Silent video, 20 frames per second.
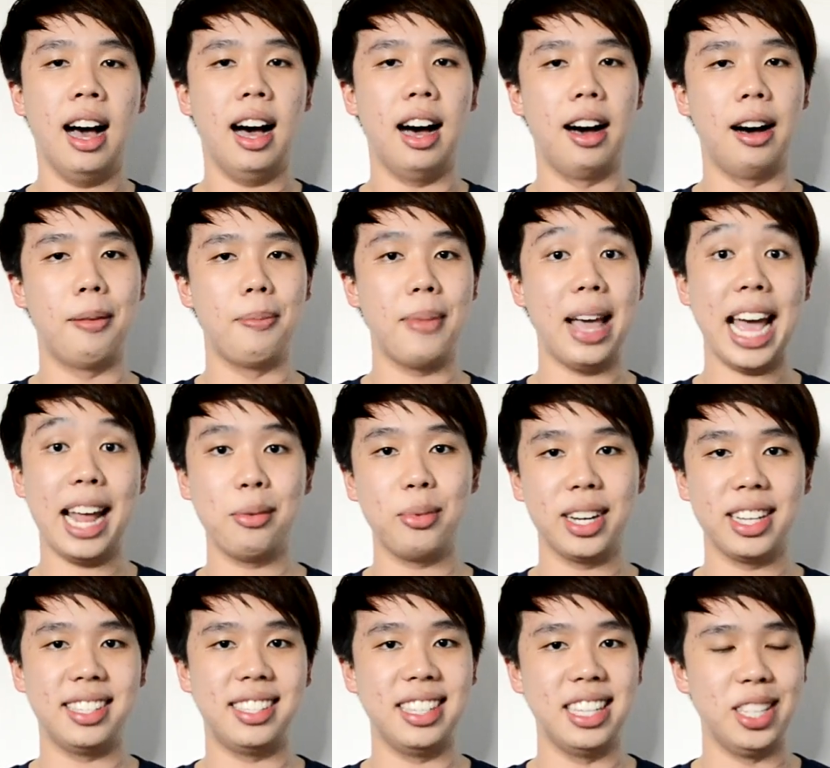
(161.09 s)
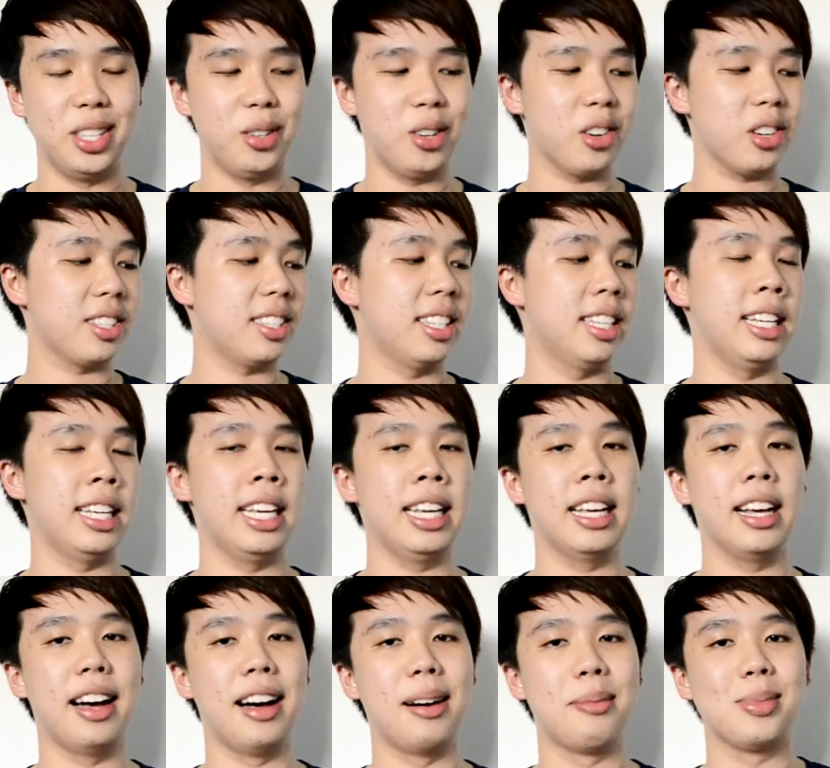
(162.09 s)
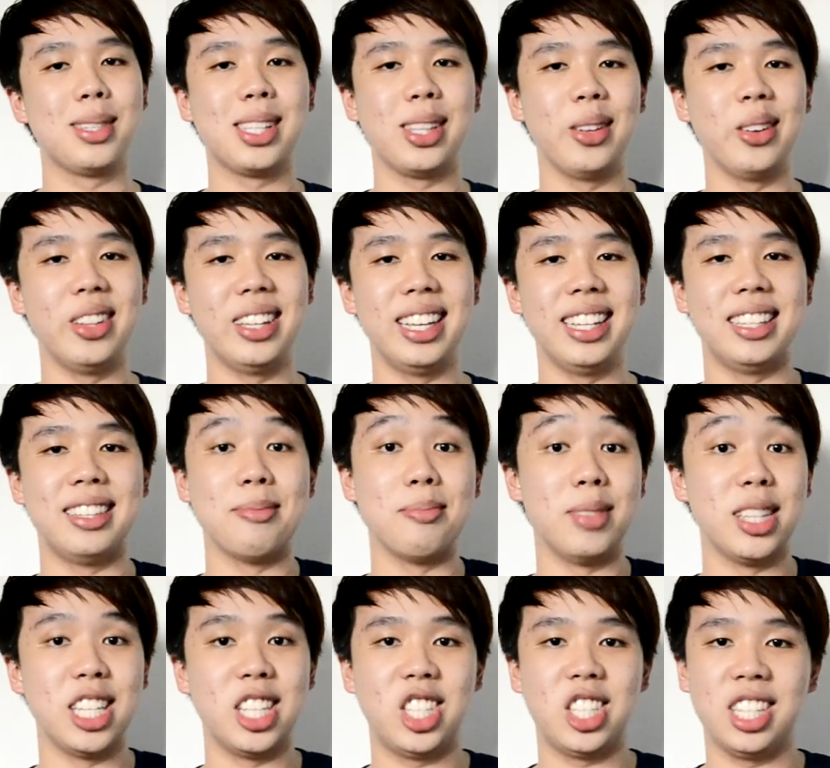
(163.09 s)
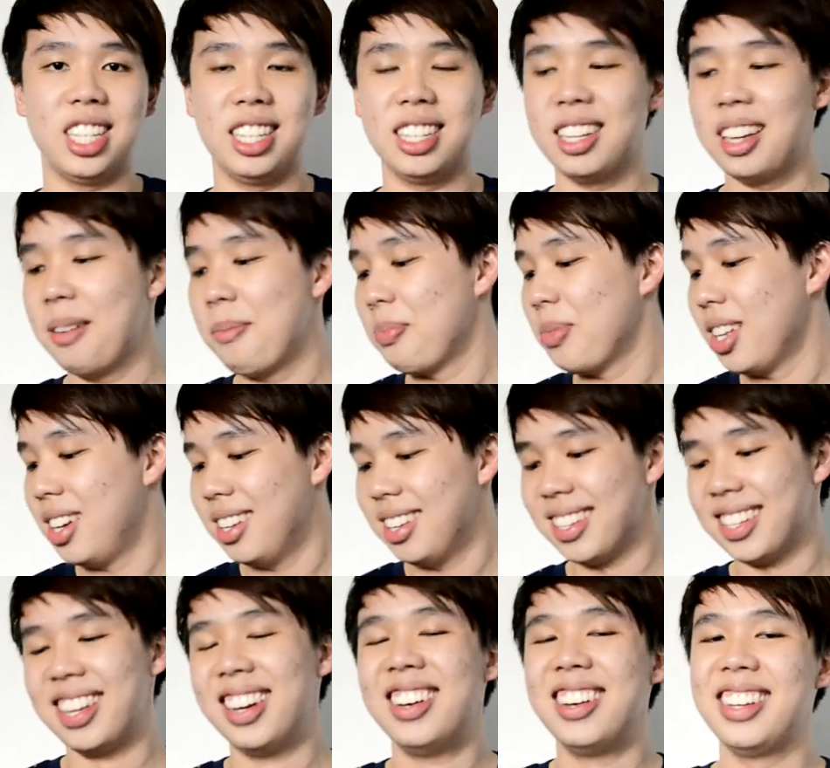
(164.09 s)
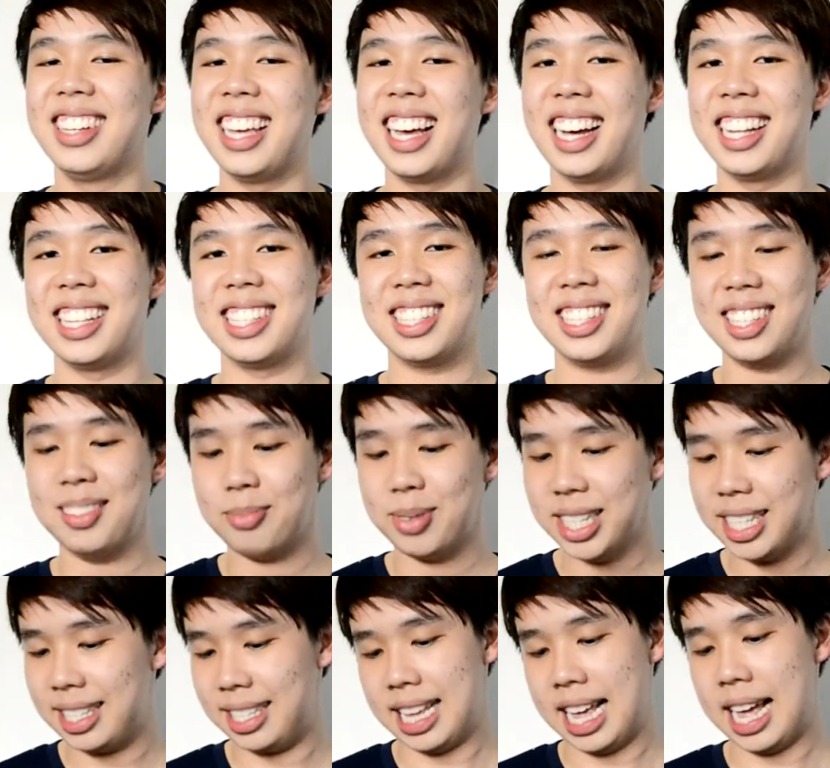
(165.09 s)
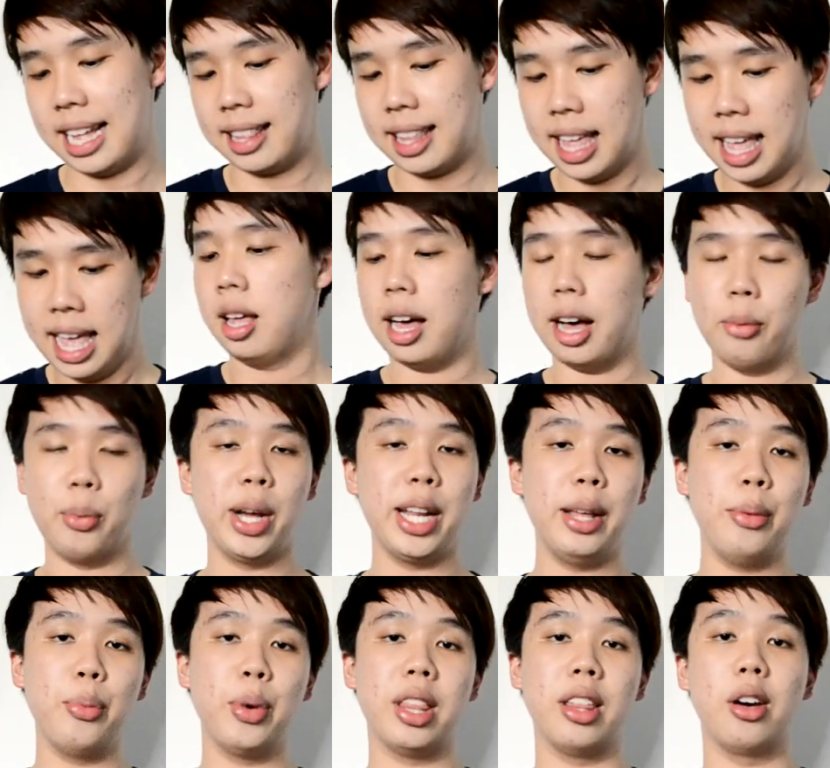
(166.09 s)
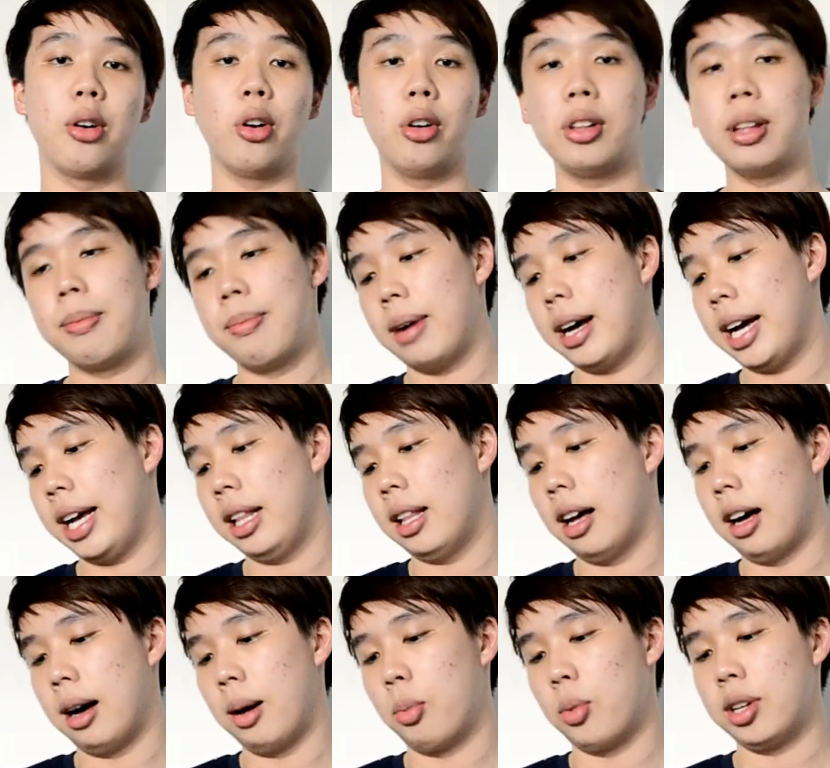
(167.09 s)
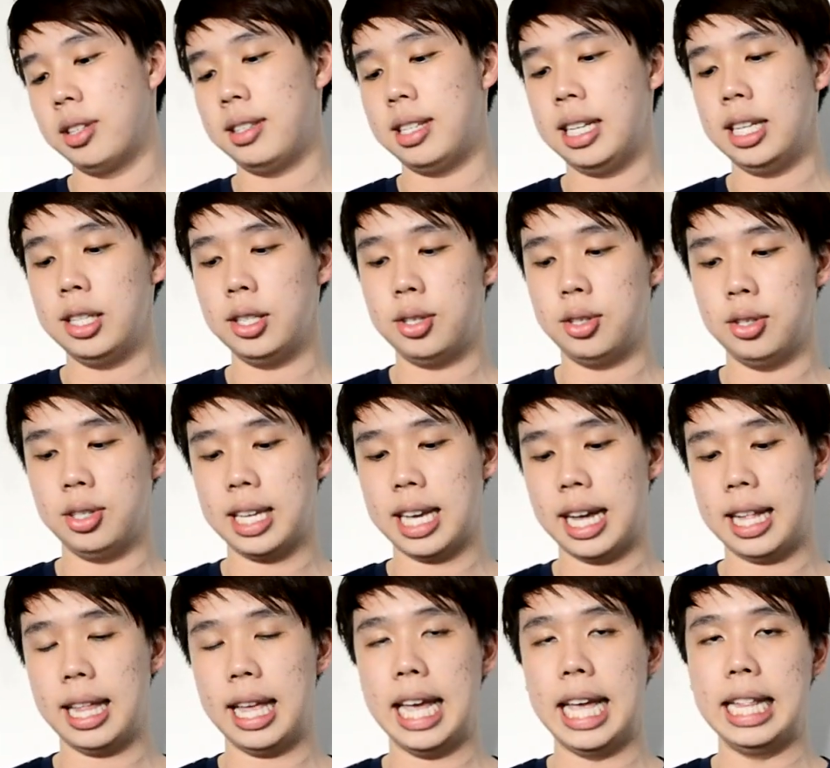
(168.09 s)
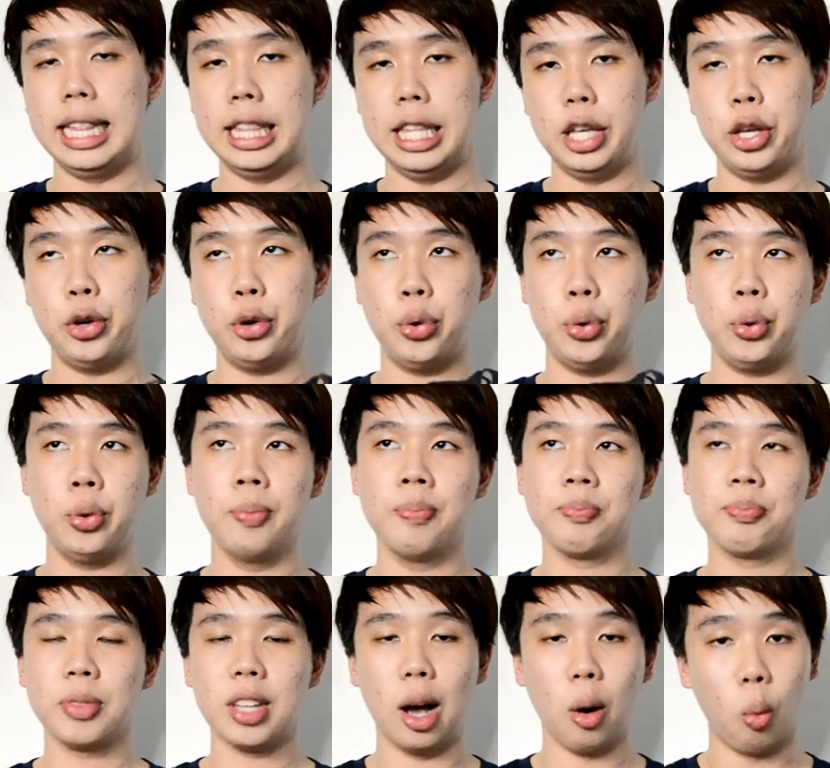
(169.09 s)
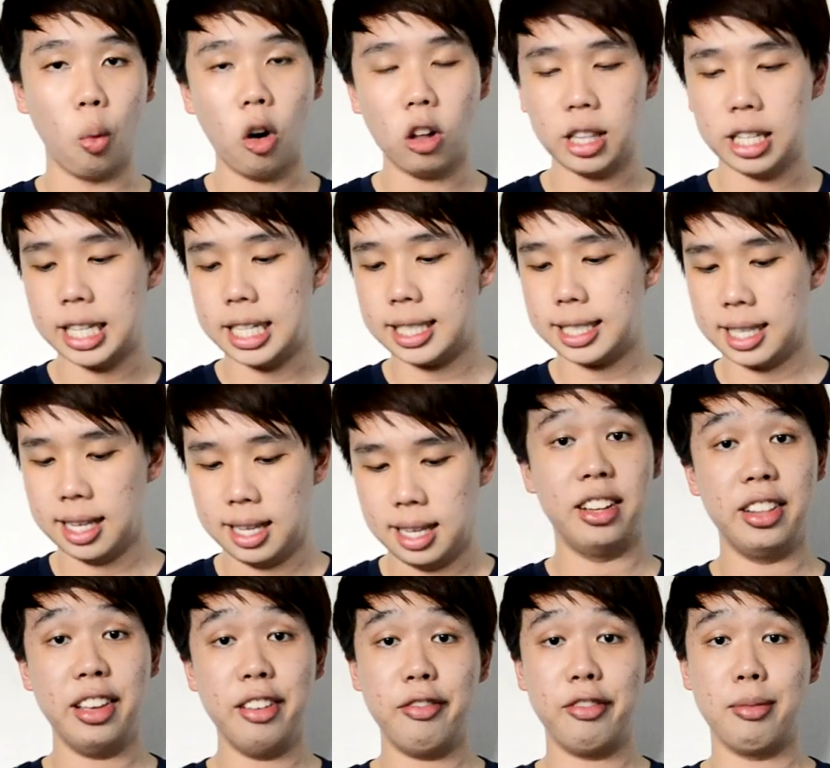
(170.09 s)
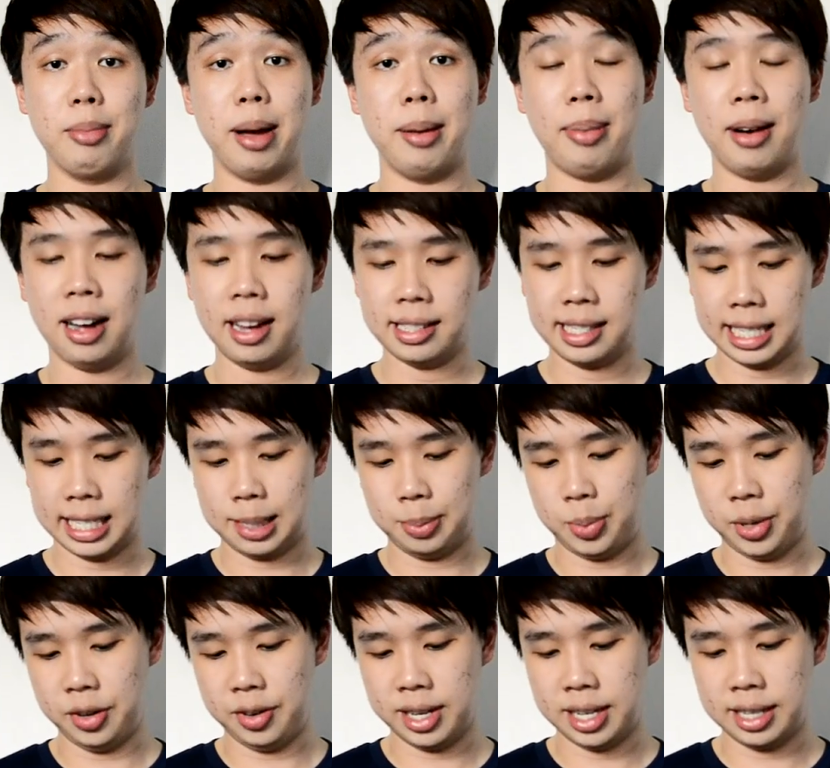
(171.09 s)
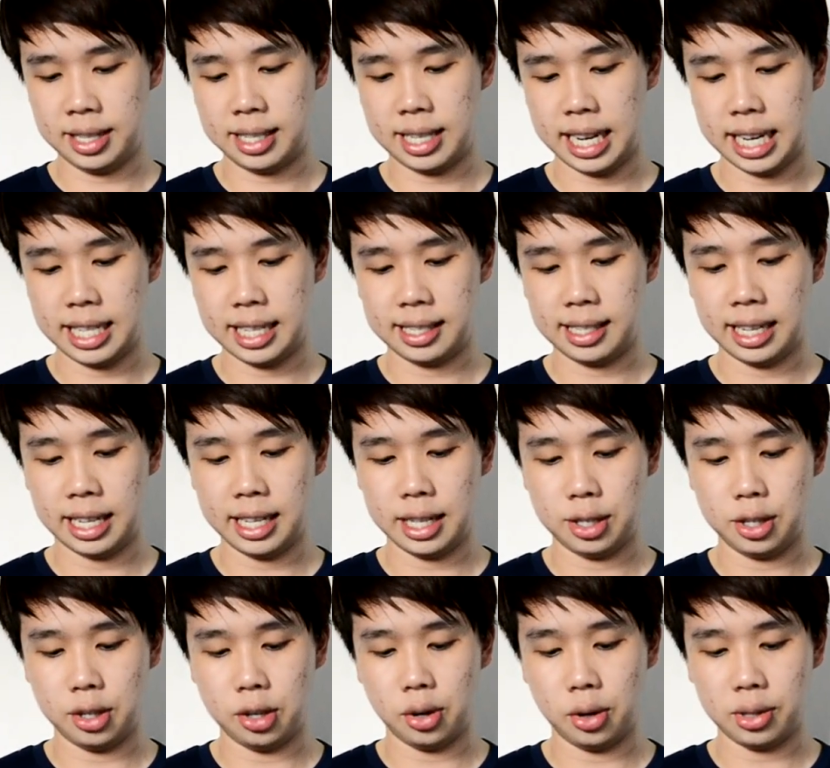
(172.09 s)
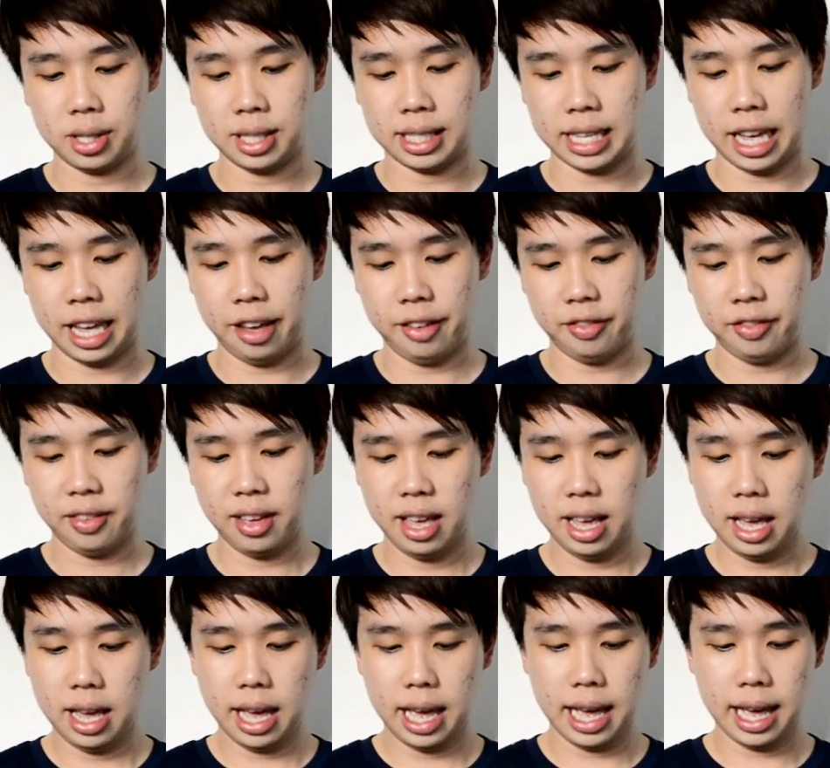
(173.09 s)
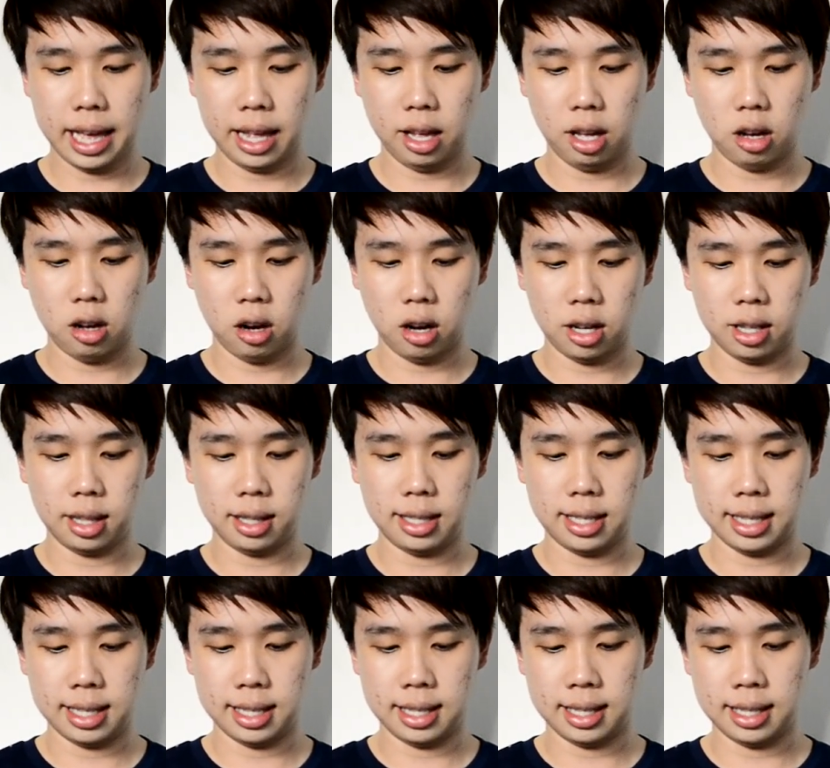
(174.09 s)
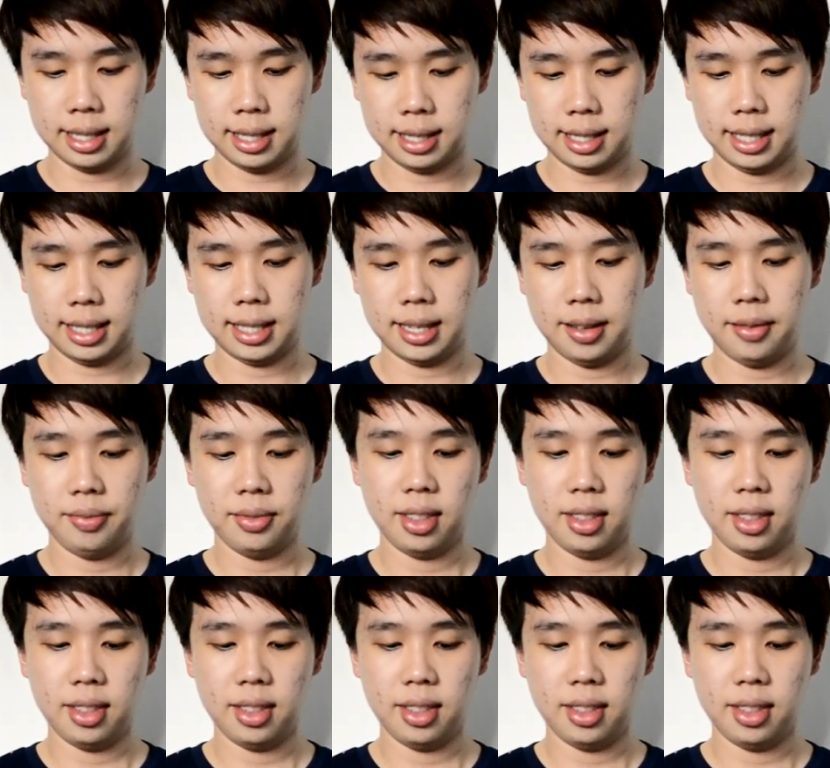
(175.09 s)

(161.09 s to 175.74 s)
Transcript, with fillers: um, N Y C, New York City, um, slowly diminishing. So yeah, that's pretty sad. I went in with a goal in mind, uh, wanting to get a new wallet. Learning from my past experience, I decided to go safe and got this